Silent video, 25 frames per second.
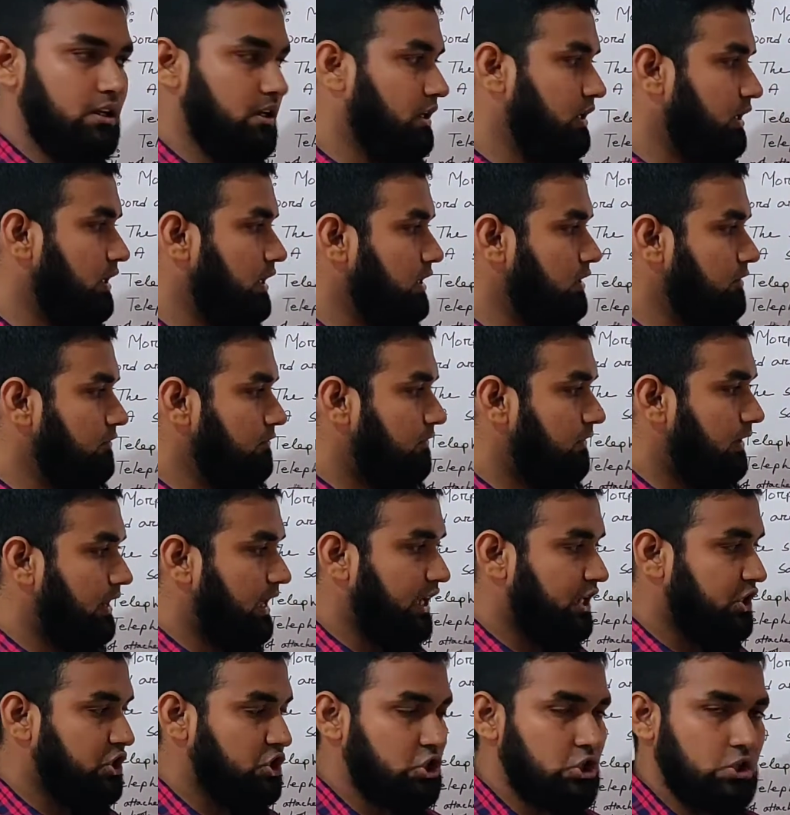
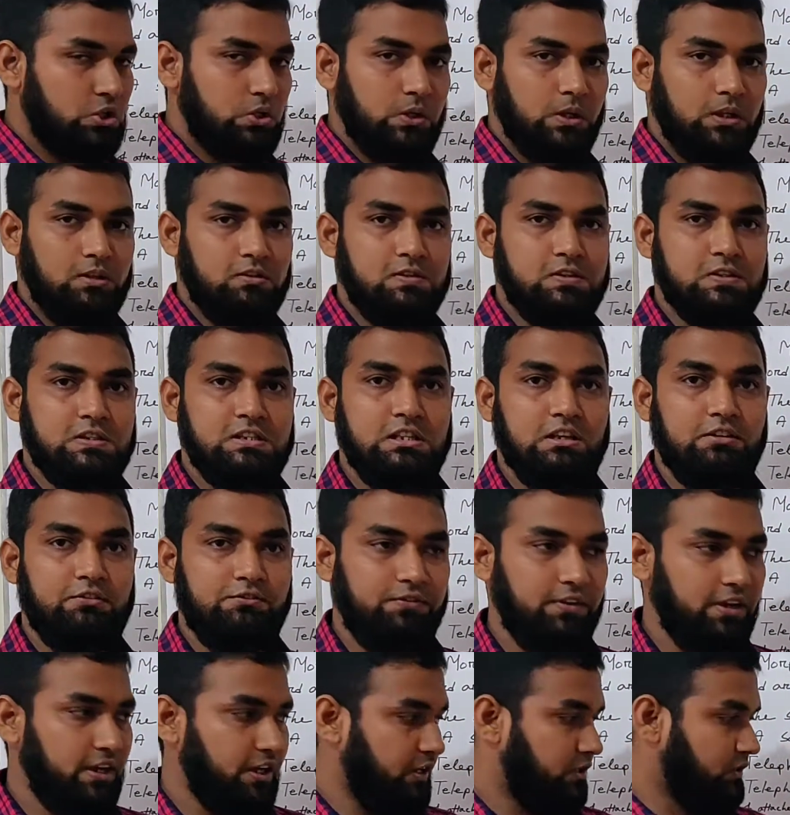inflectional
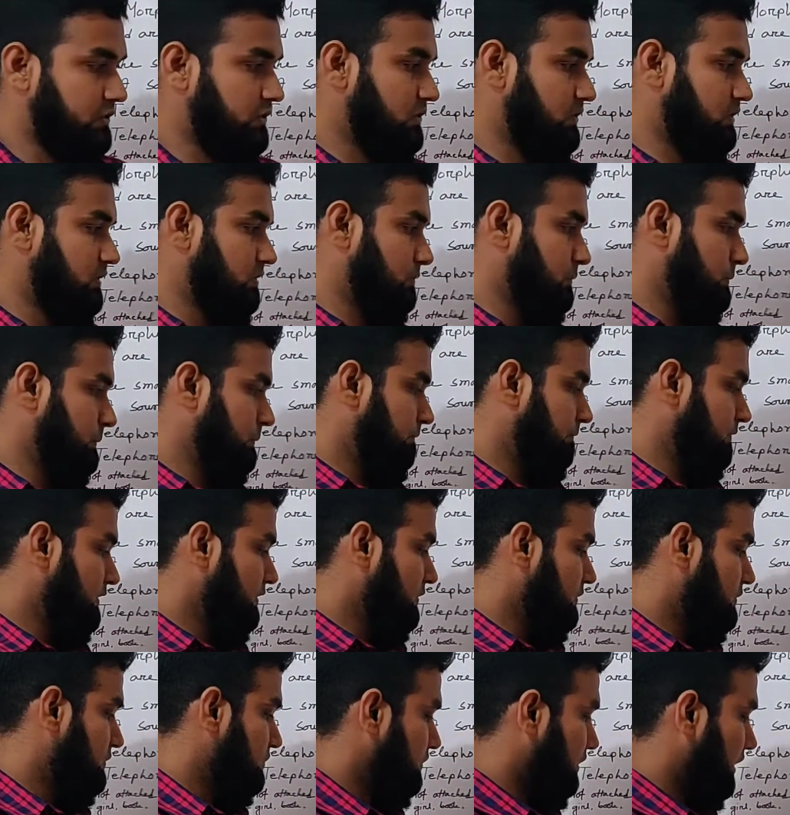suffix,
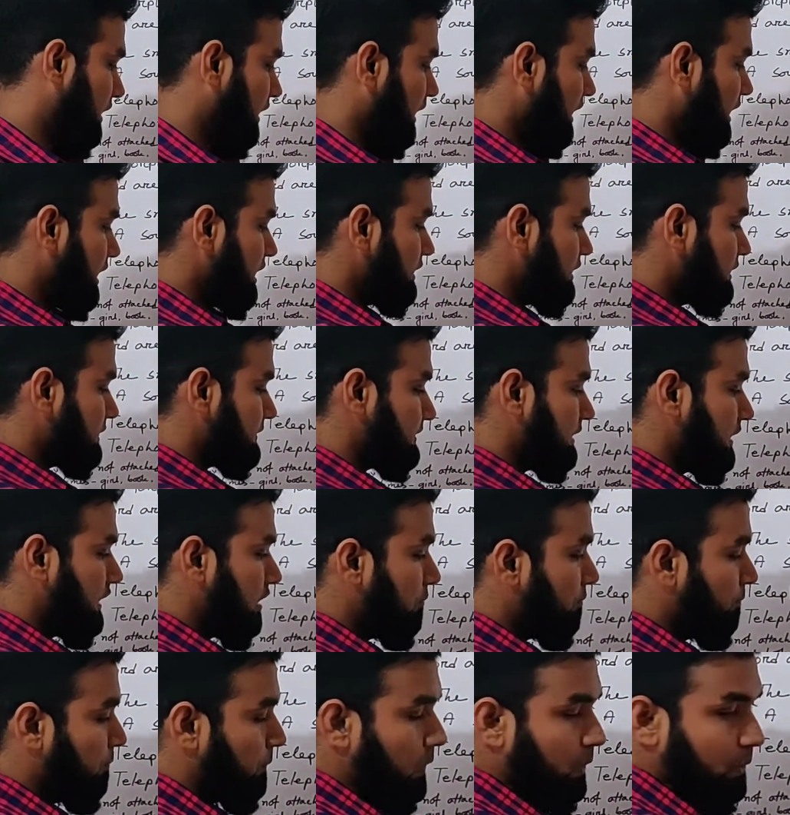so it's
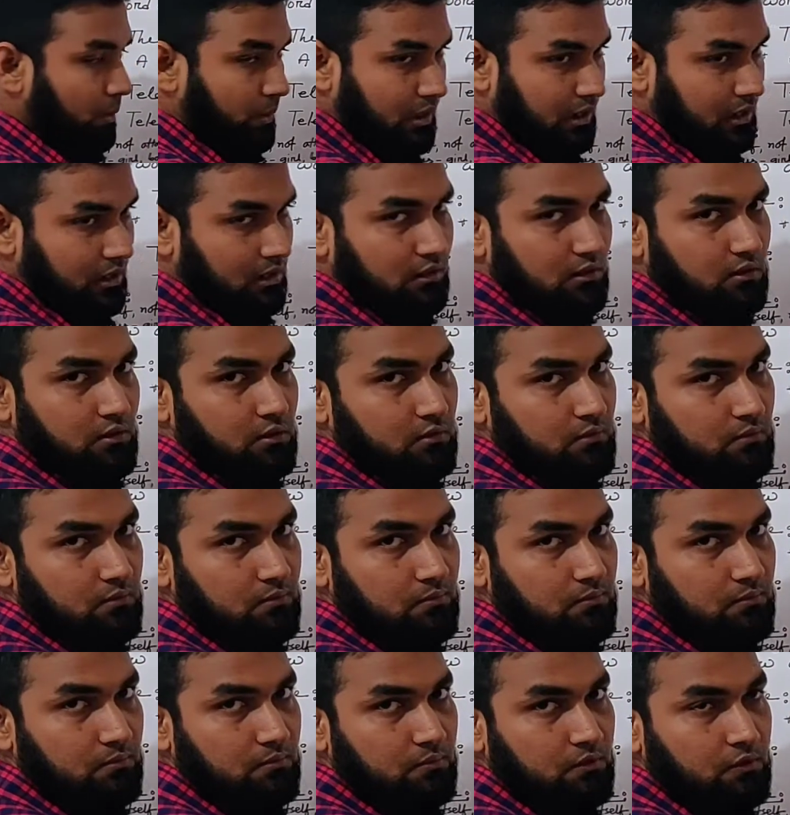a plural.
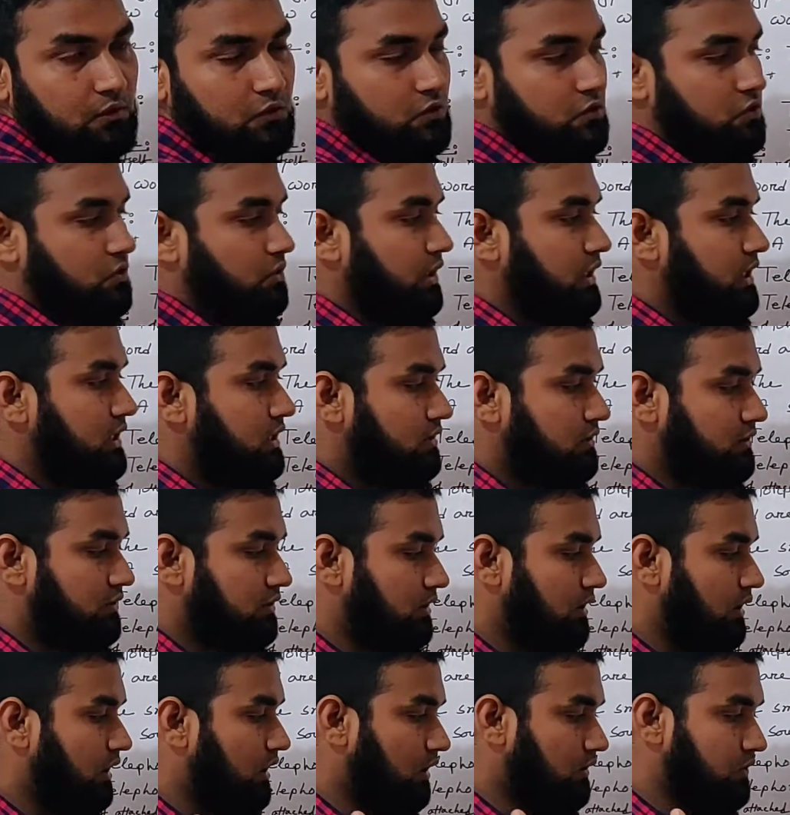
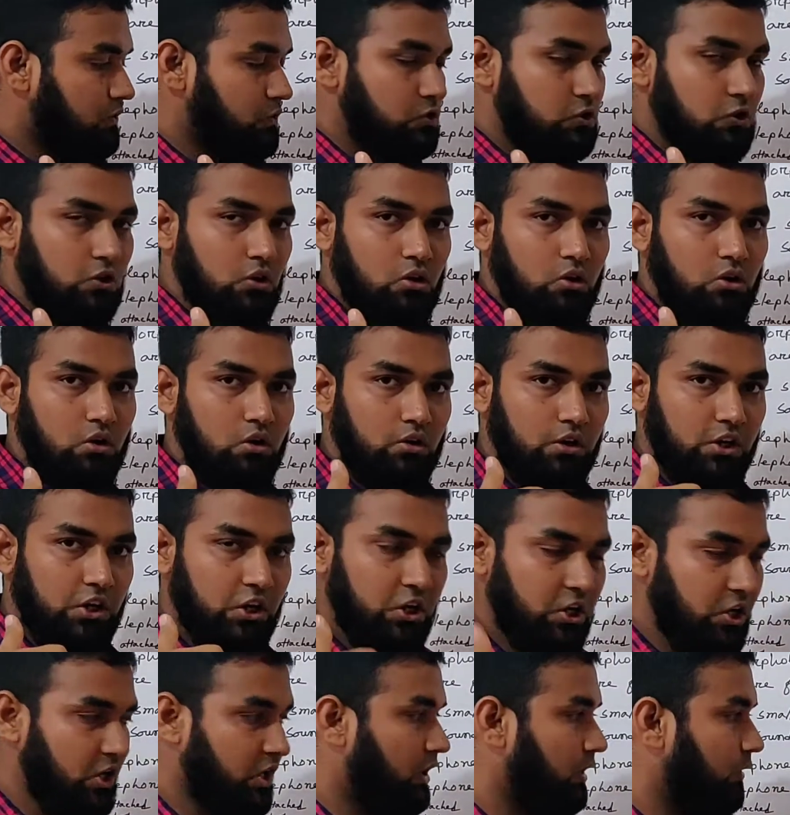So
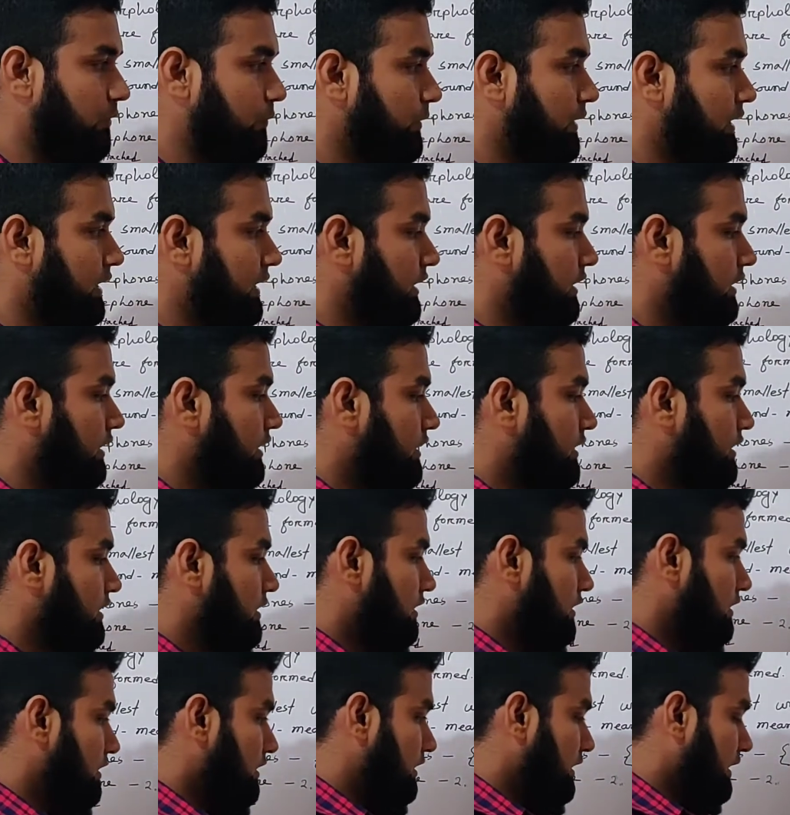here we
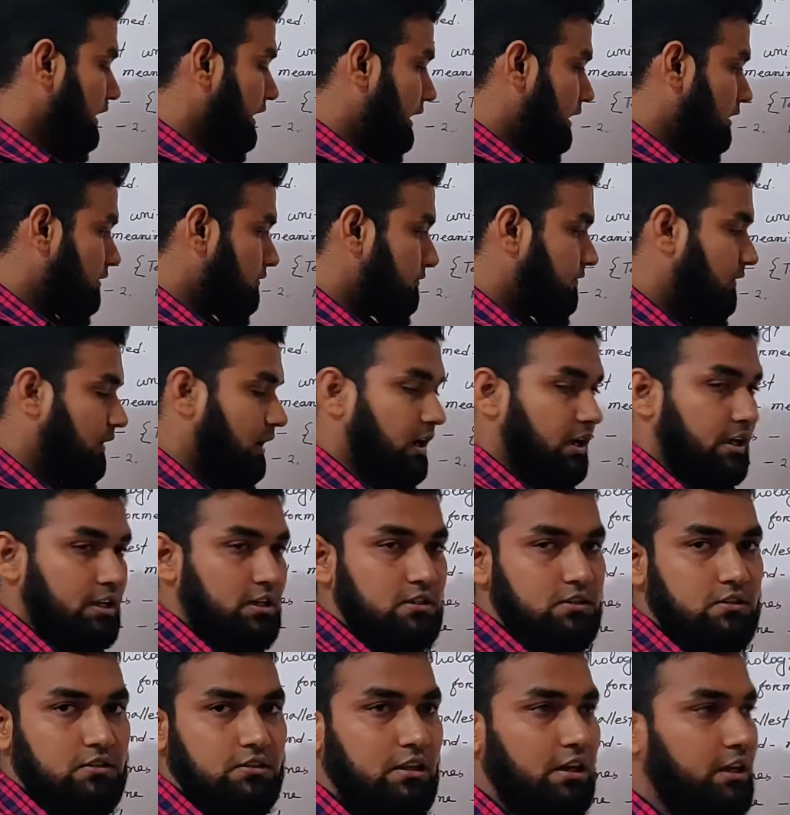can
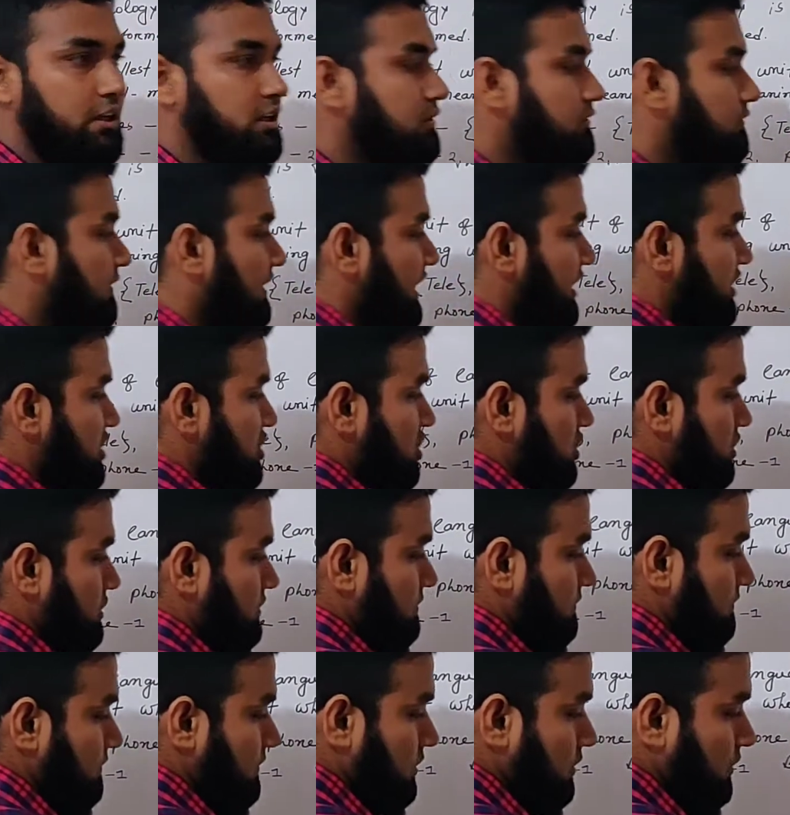find the
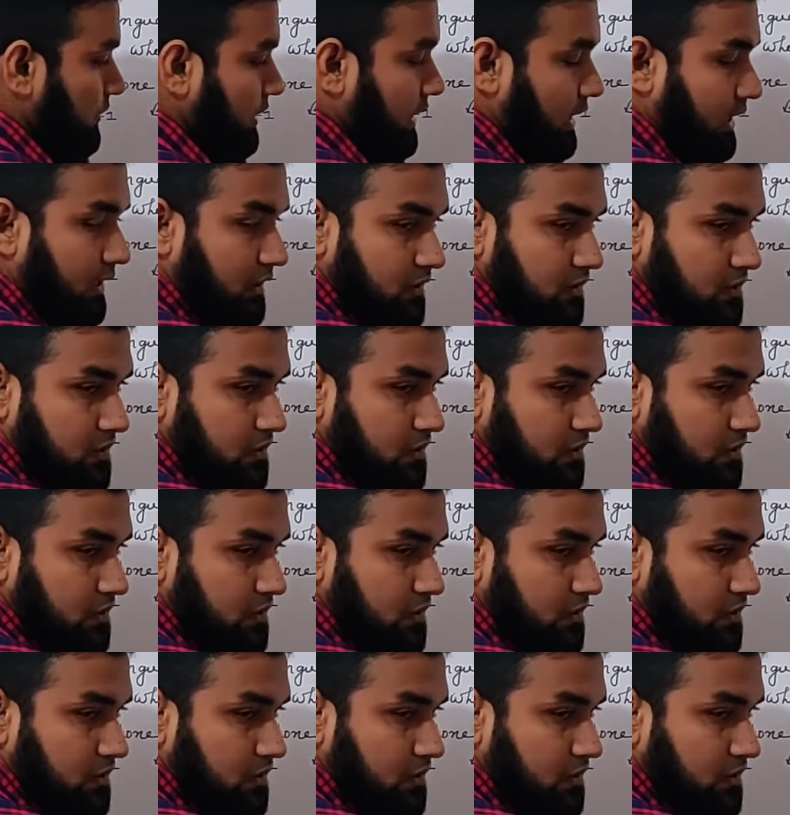inflection. Okay,